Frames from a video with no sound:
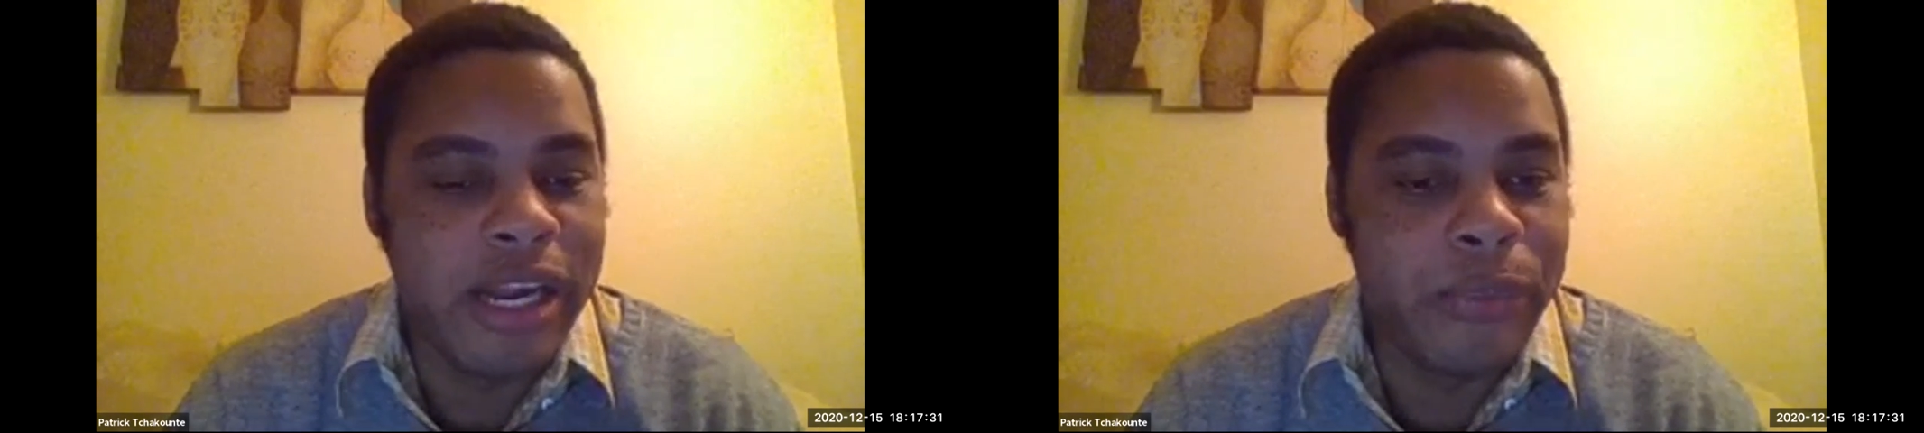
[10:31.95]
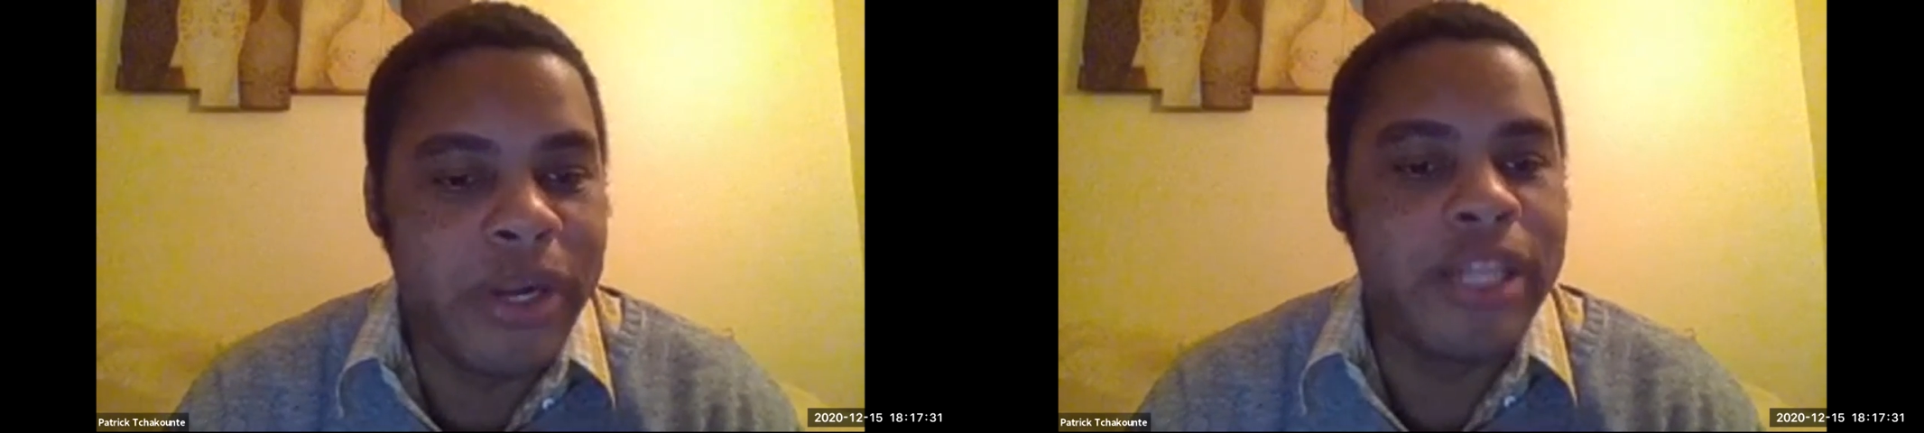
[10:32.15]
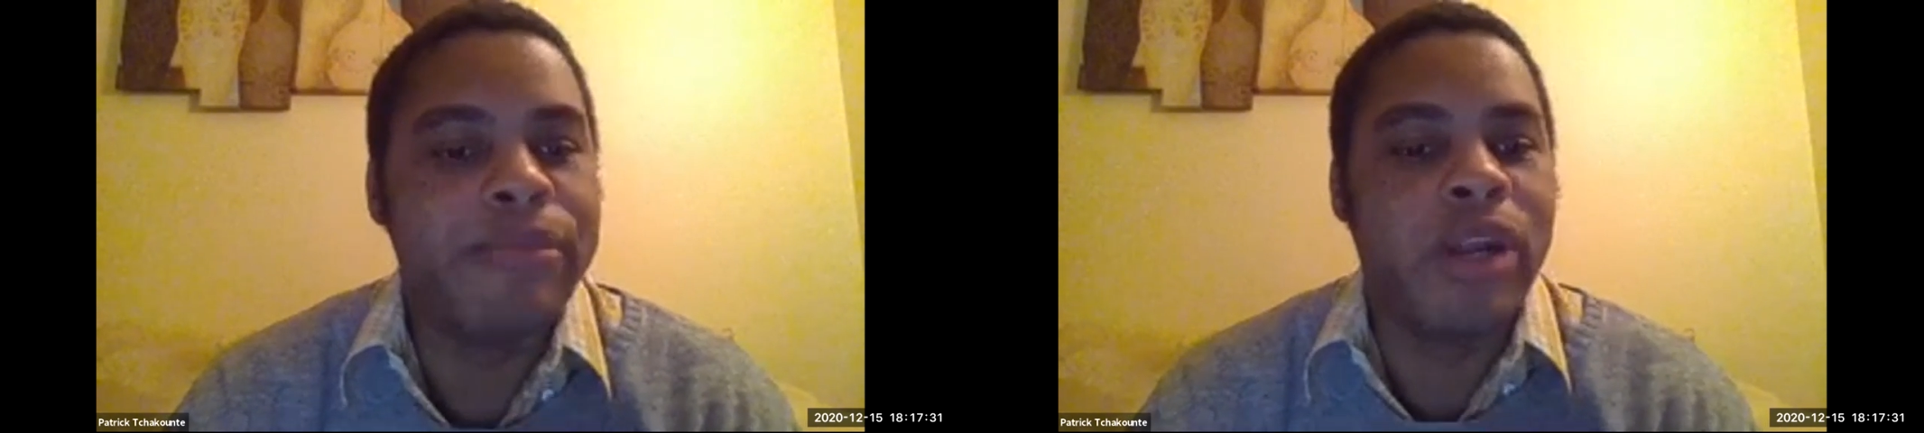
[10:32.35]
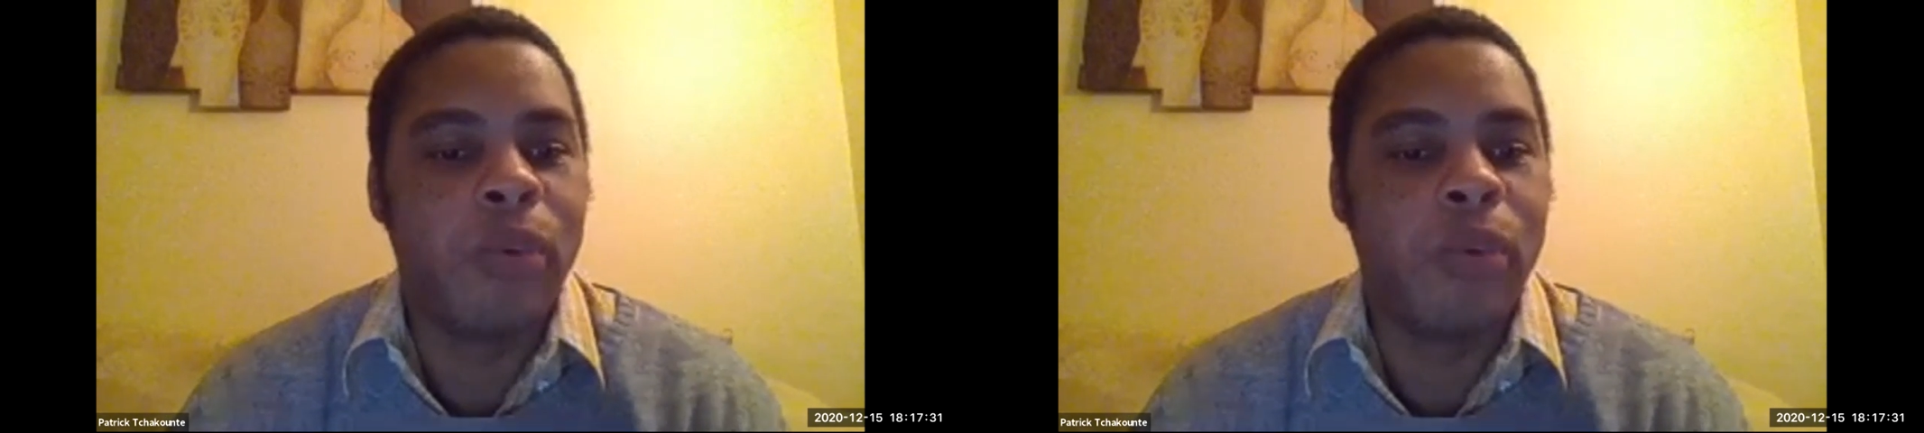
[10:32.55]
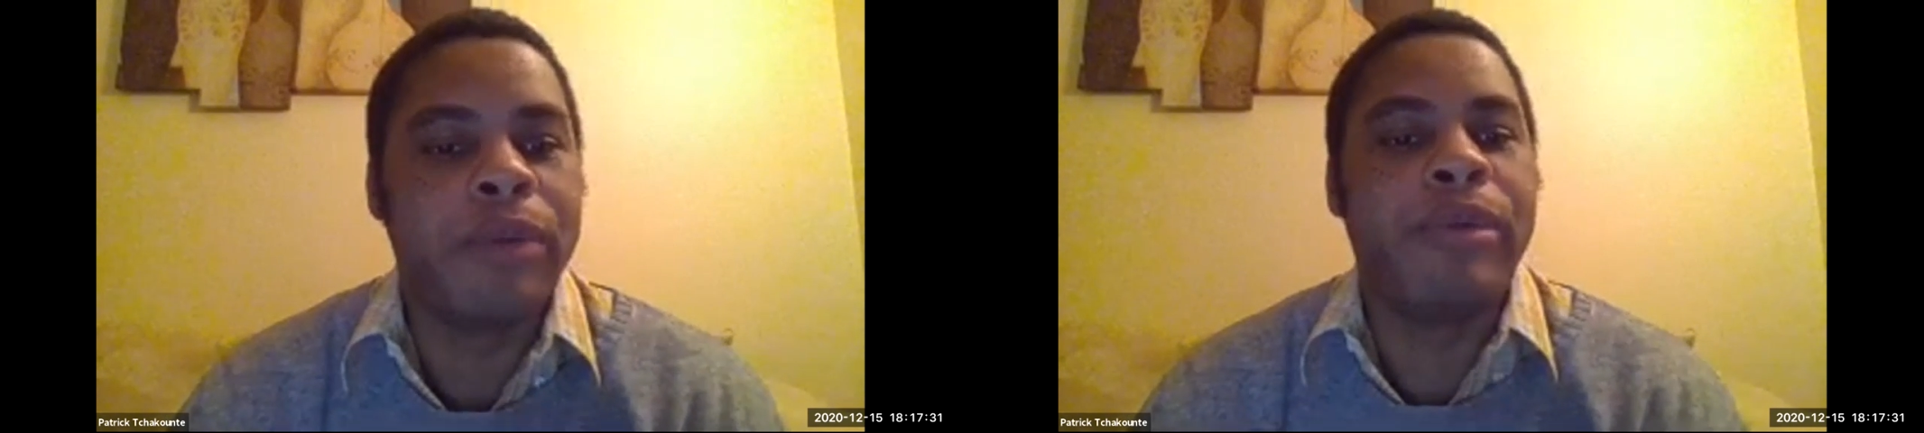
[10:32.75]
Ready Player
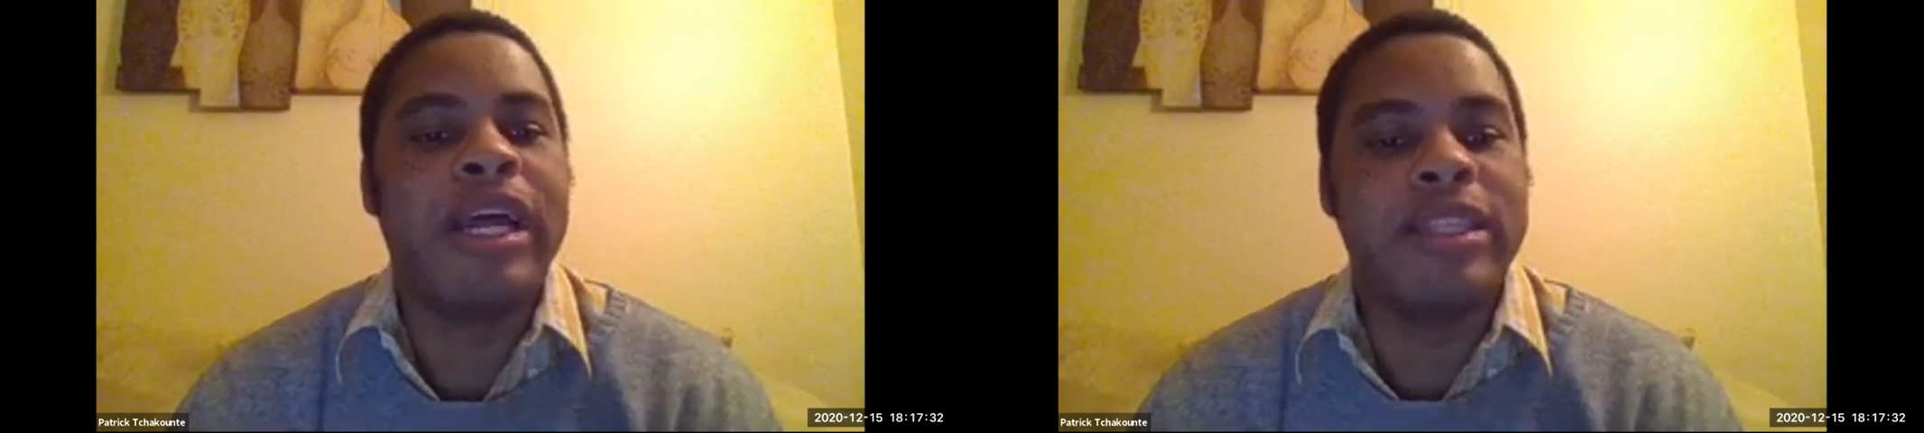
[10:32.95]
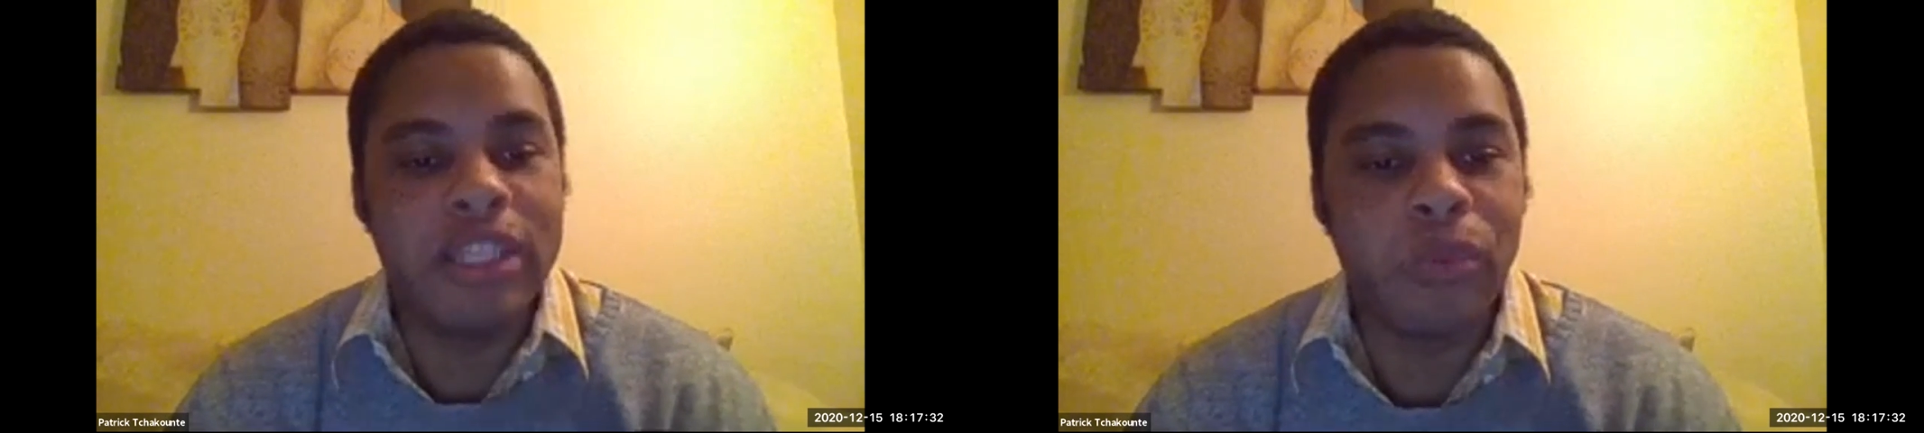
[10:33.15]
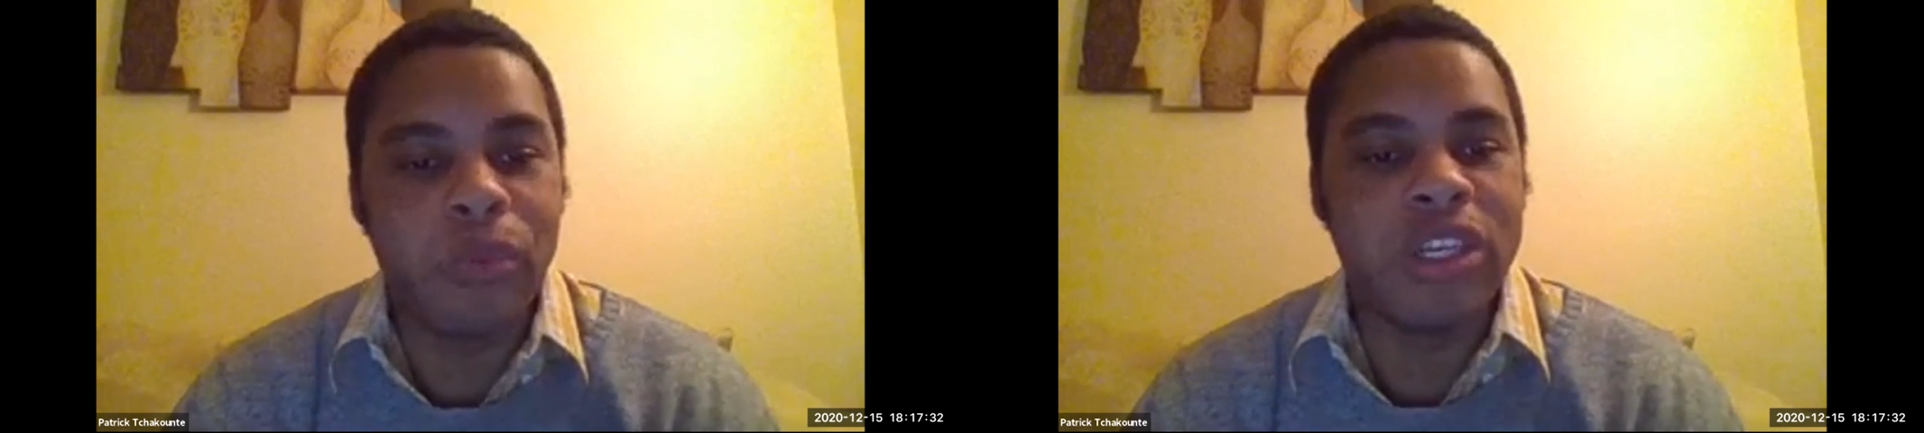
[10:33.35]
One, but I did watch